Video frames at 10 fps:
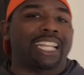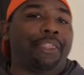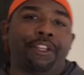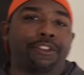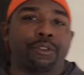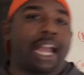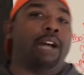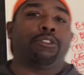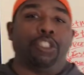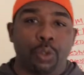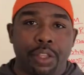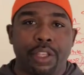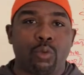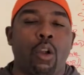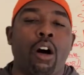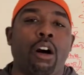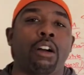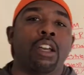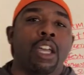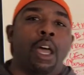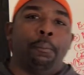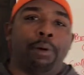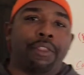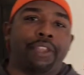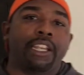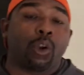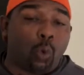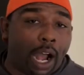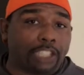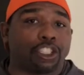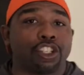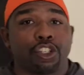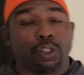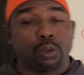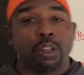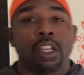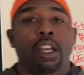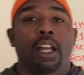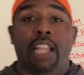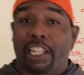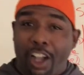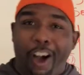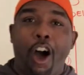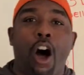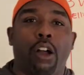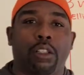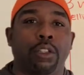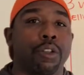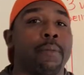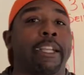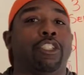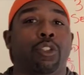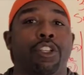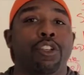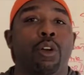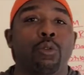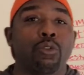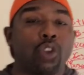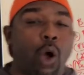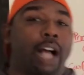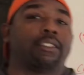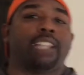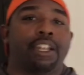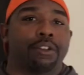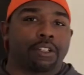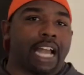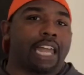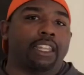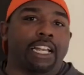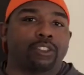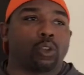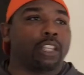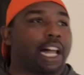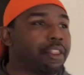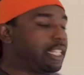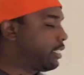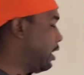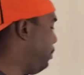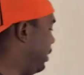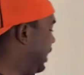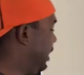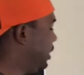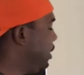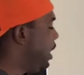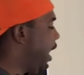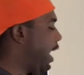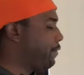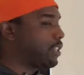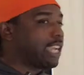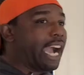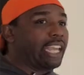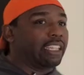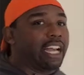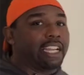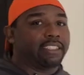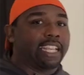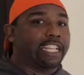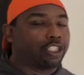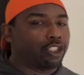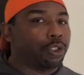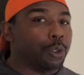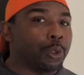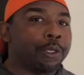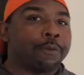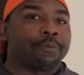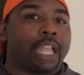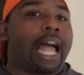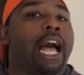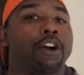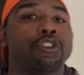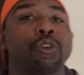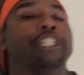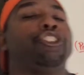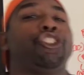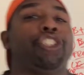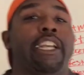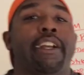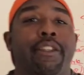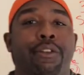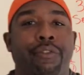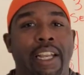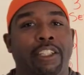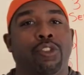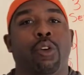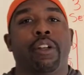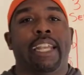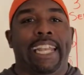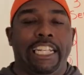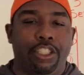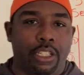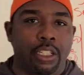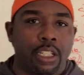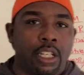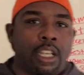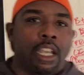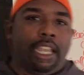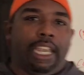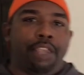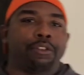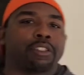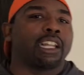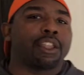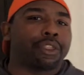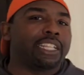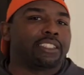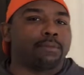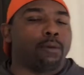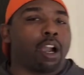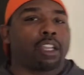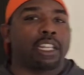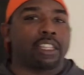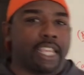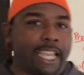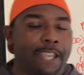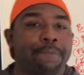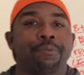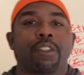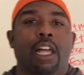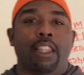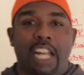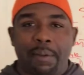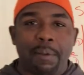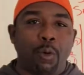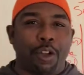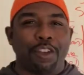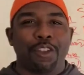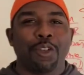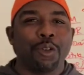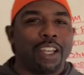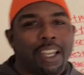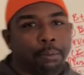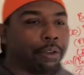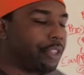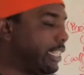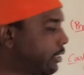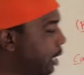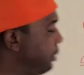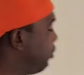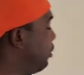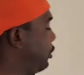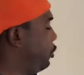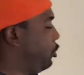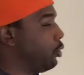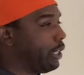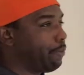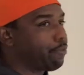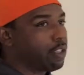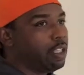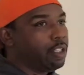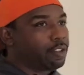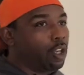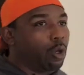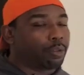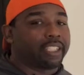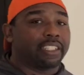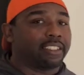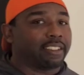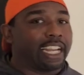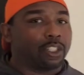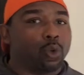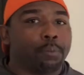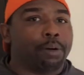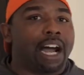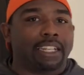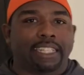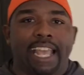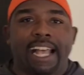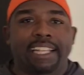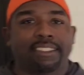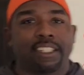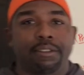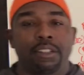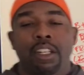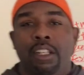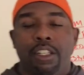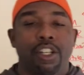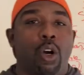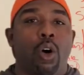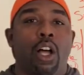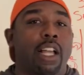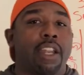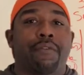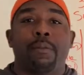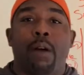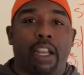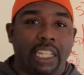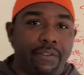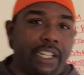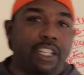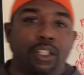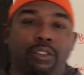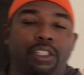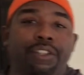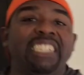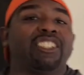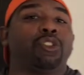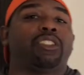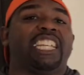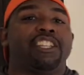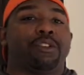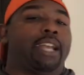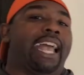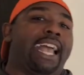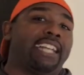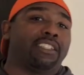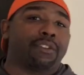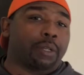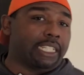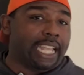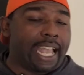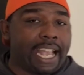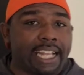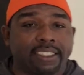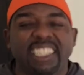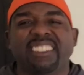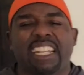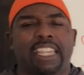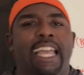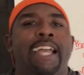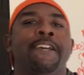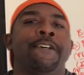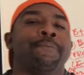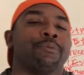Not that you're out to do anything wrong, but they are watching you like a hawk, literally, to make sure that you don't go outside of their guidelines. So a lot of these companies have guidelines as to how you can share the fact that you are an agent. And there's of things in marketing that a lot of people want to do, but these companies won't let you do it. So such as like doing podcasts and a lot of different marketing videos and things that you say in your ads, if you're running ads, things like that.